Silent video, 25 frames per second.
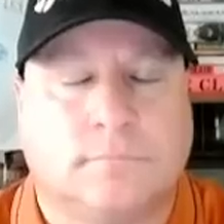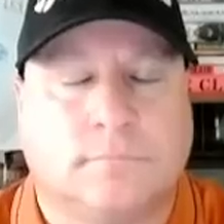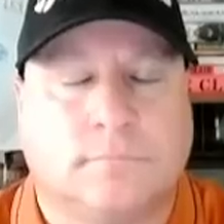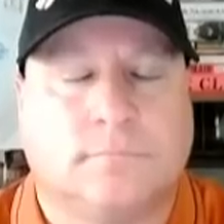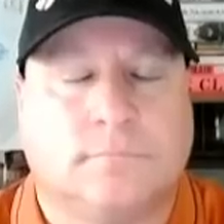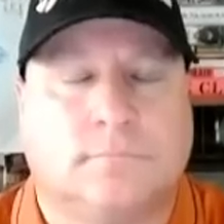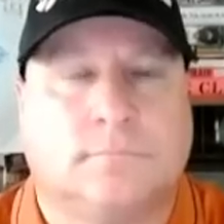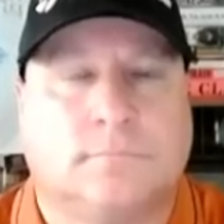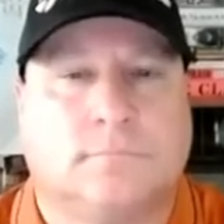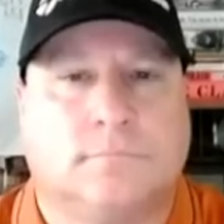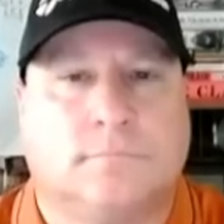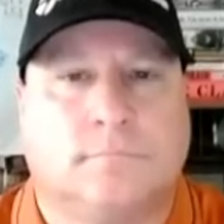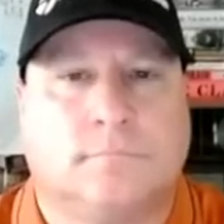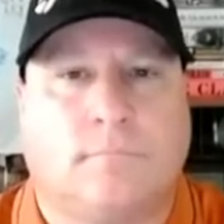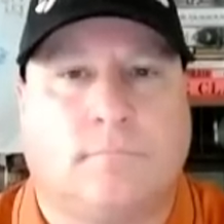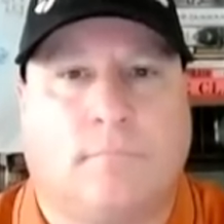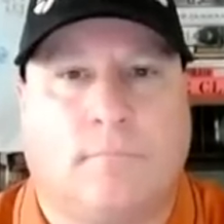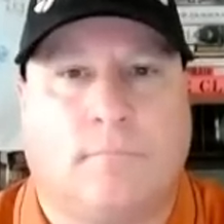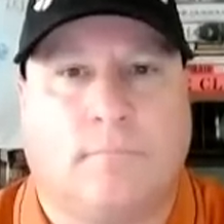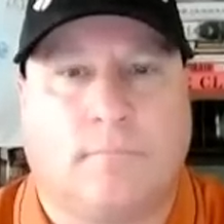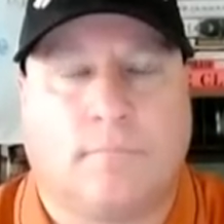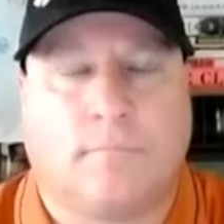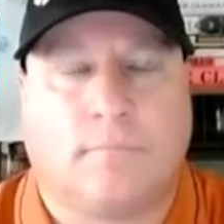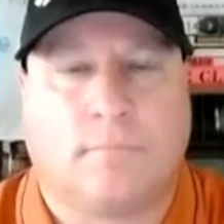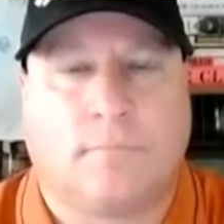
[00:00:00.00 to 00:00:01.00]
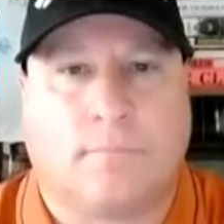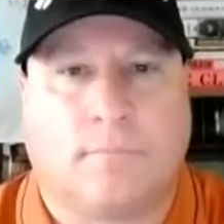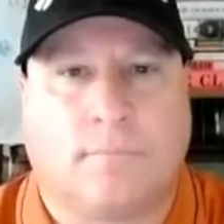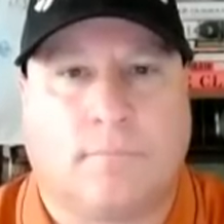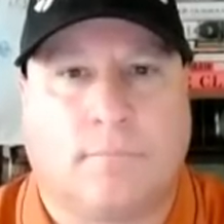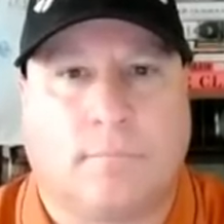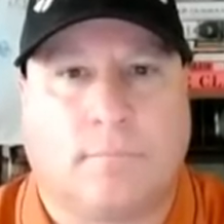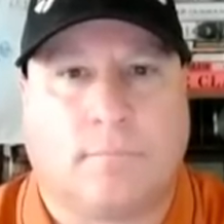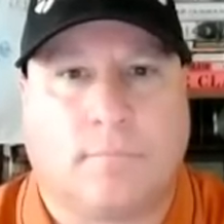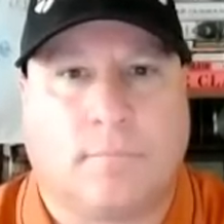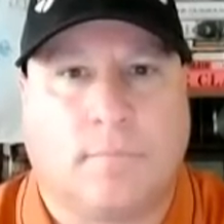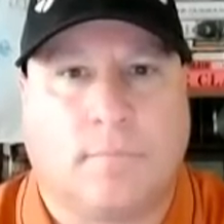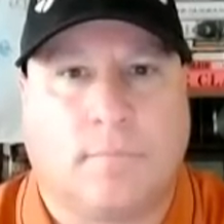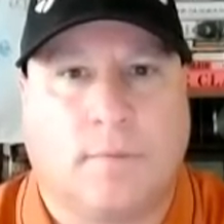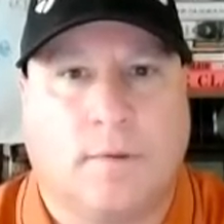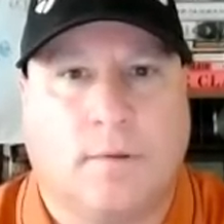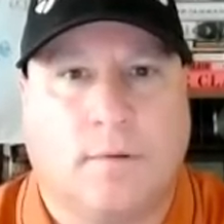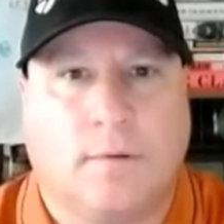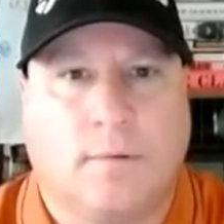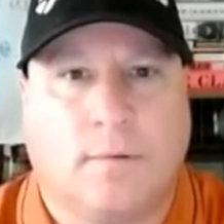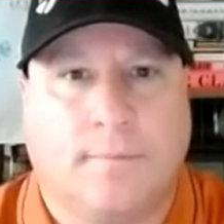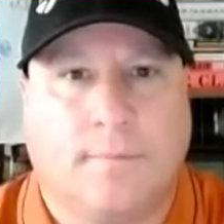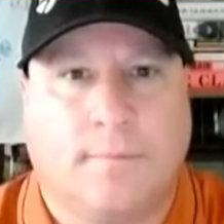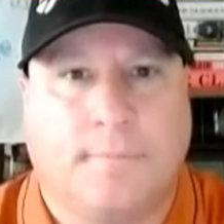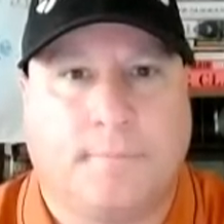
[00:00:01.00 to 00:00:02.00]

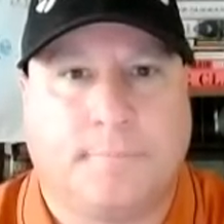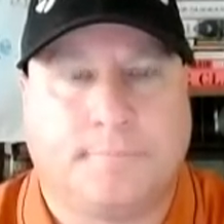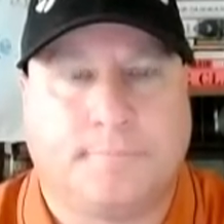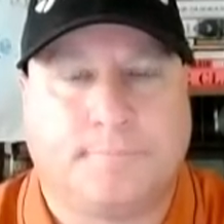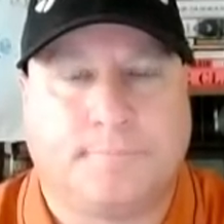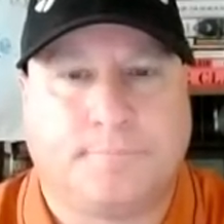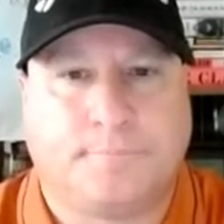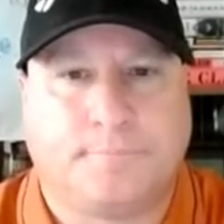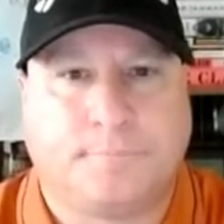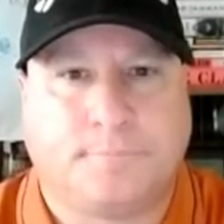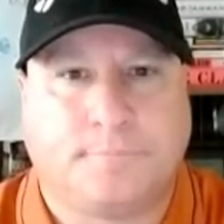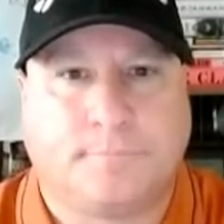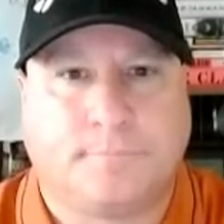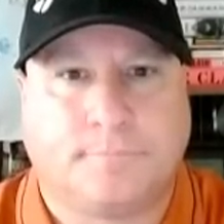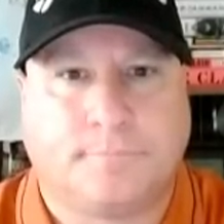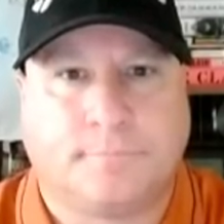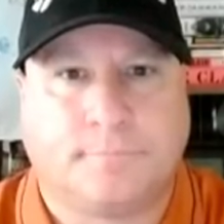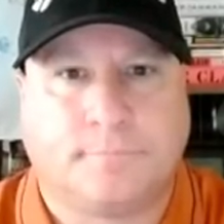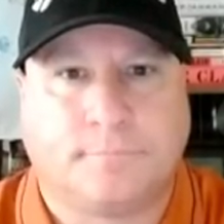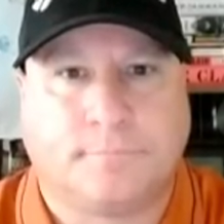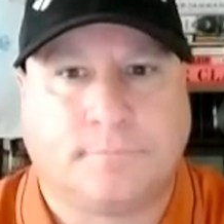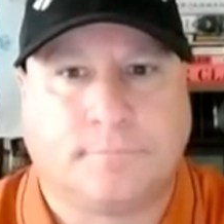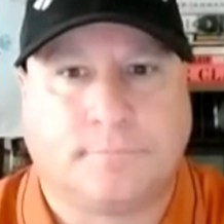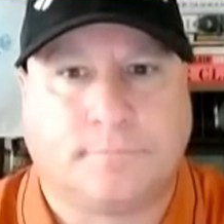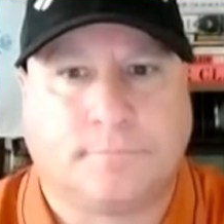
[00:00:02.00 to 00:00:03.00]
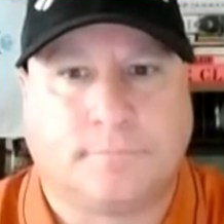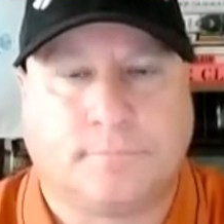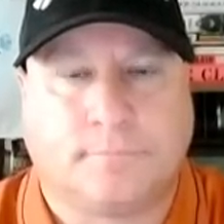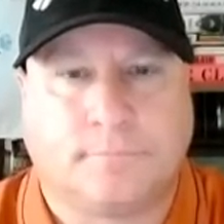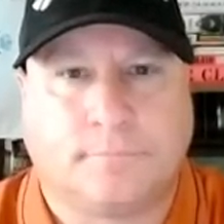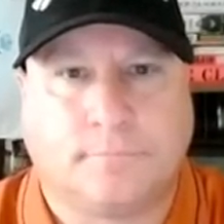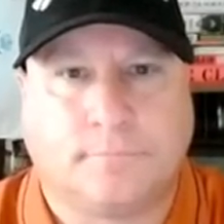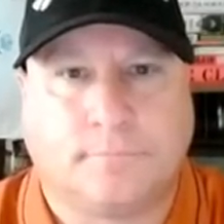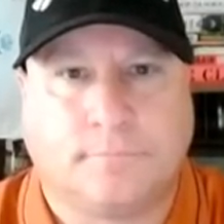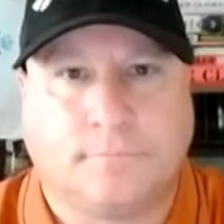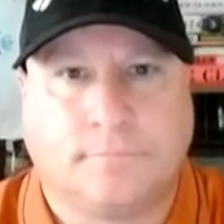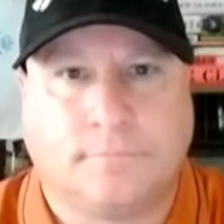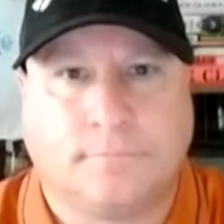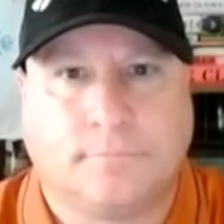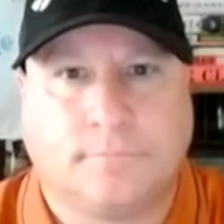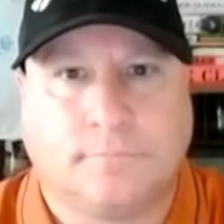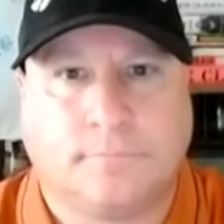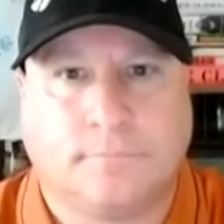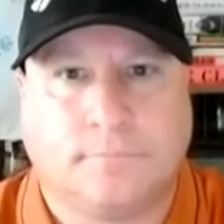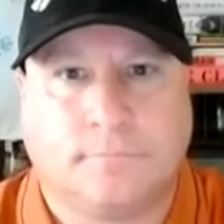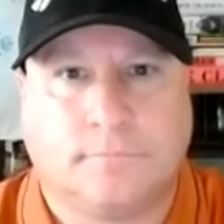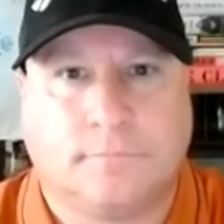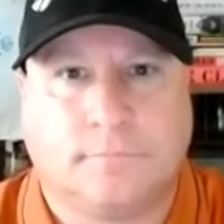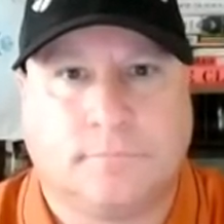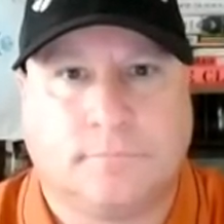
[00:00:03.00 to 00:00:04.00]

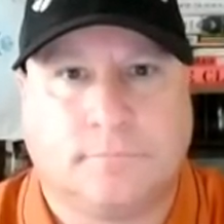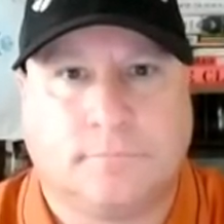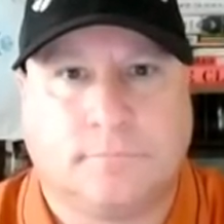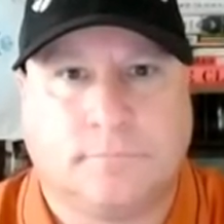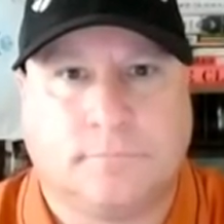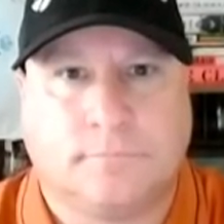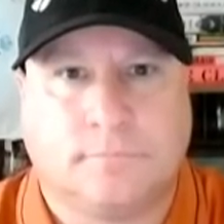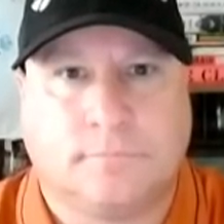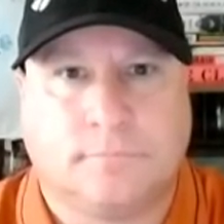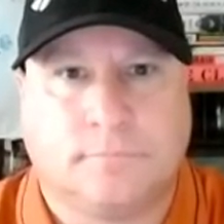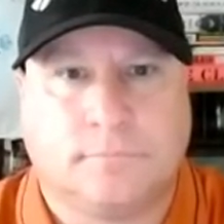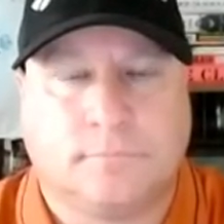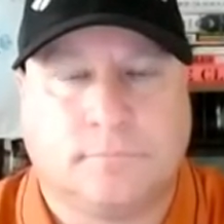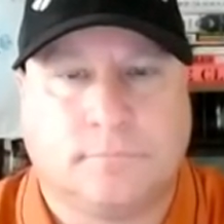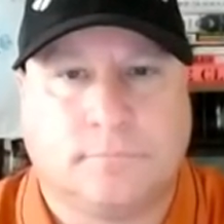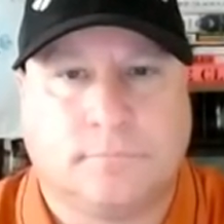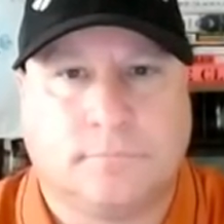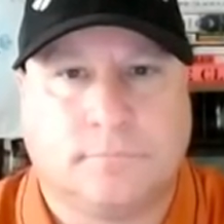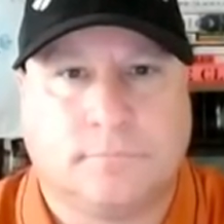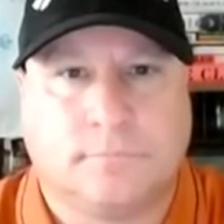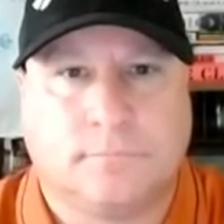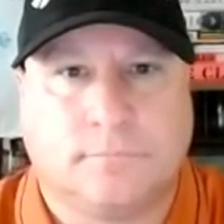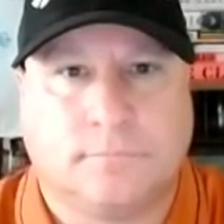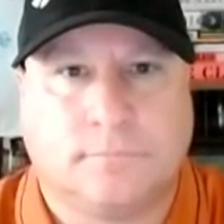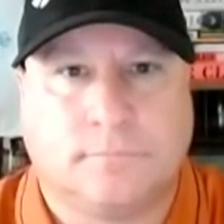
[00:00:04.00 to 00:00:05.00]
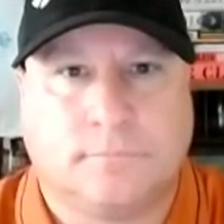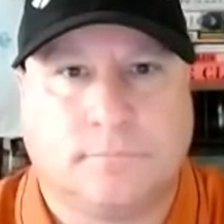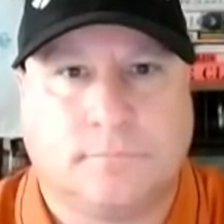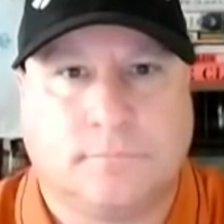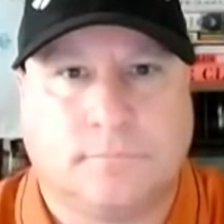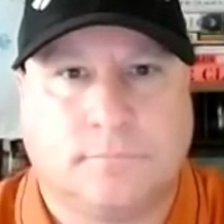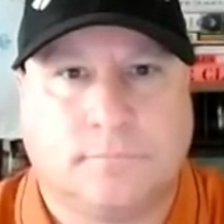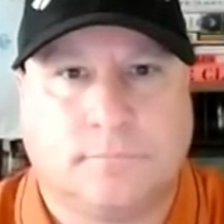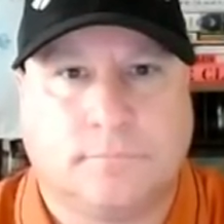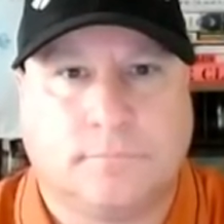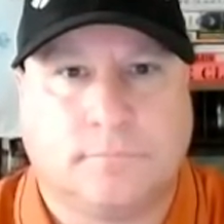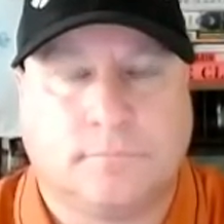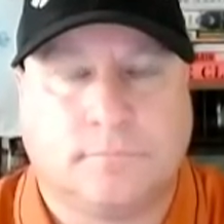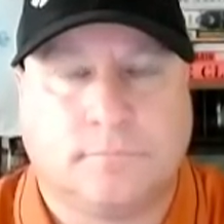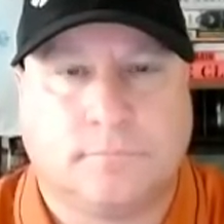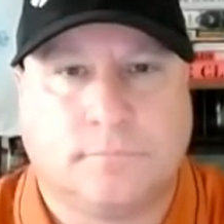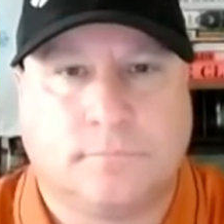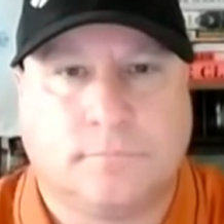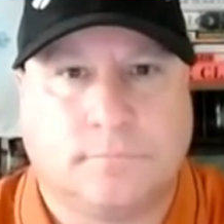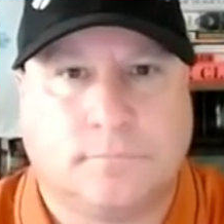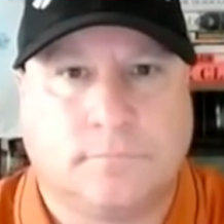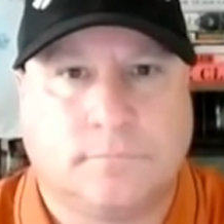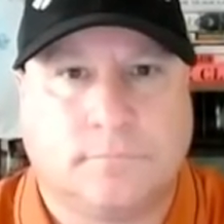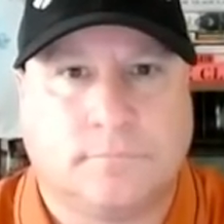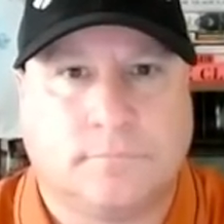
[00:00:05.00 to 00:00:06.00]

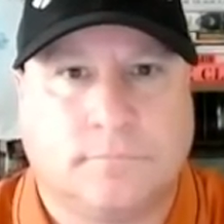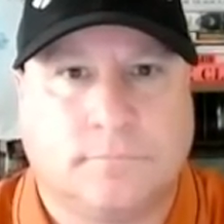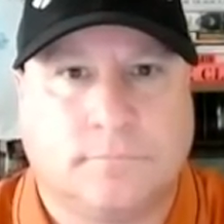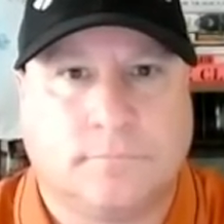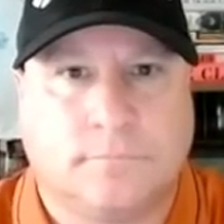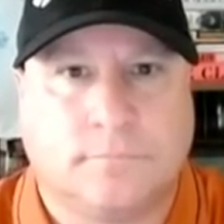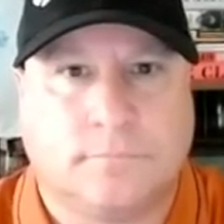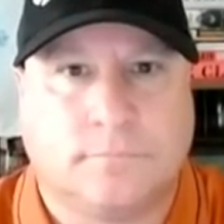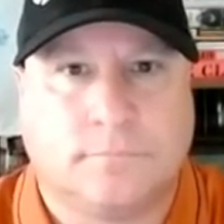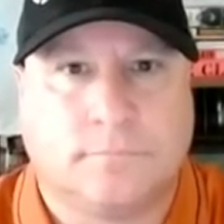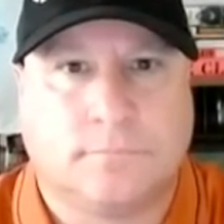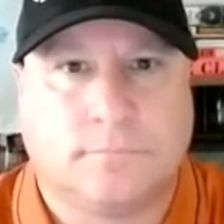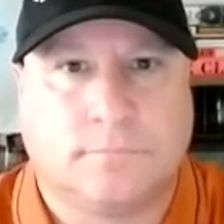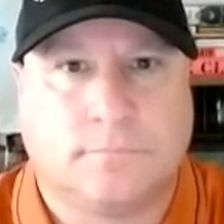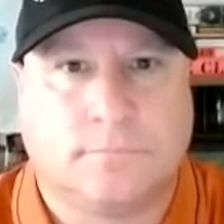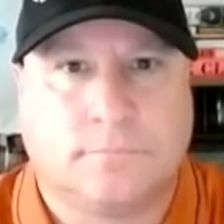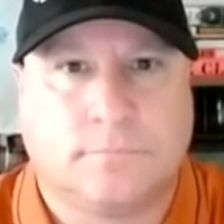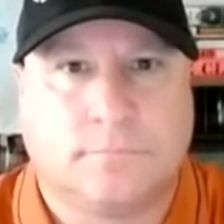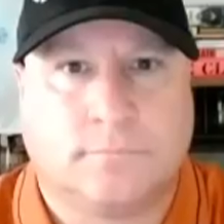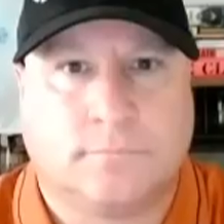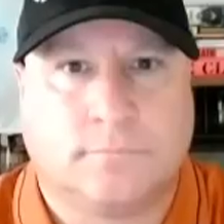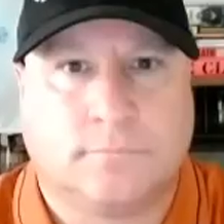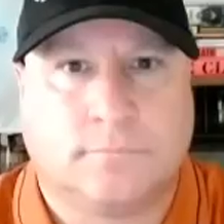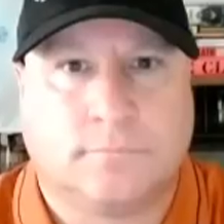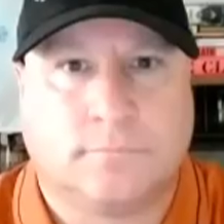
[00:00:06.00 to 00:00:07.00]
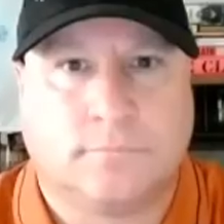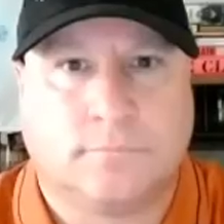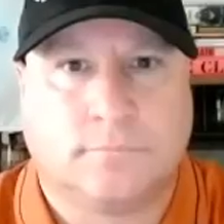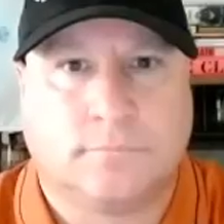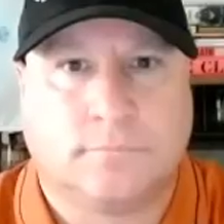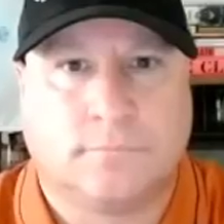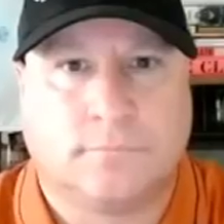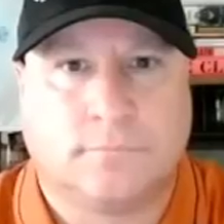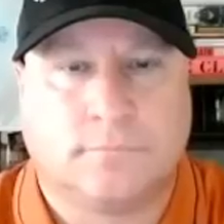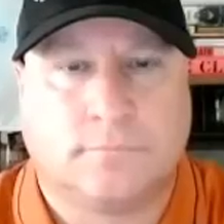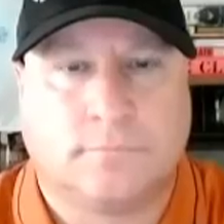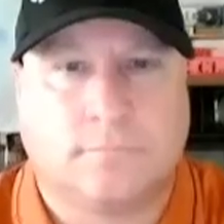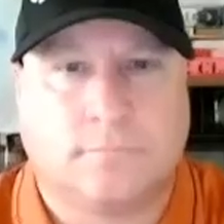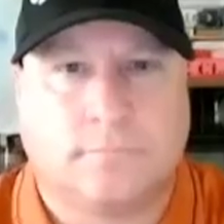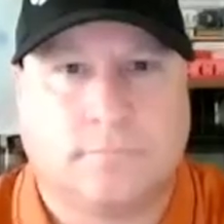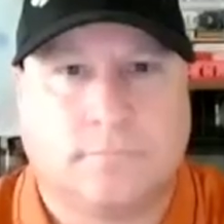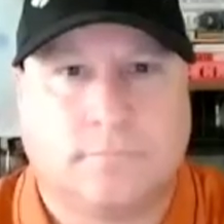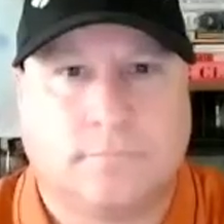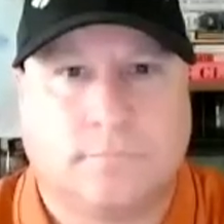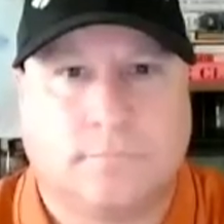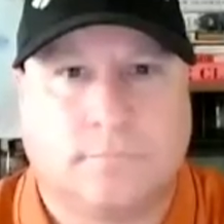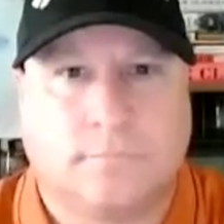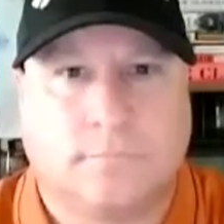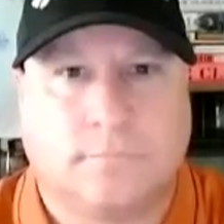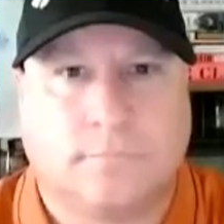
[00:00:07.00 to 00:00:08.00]
(not speaking)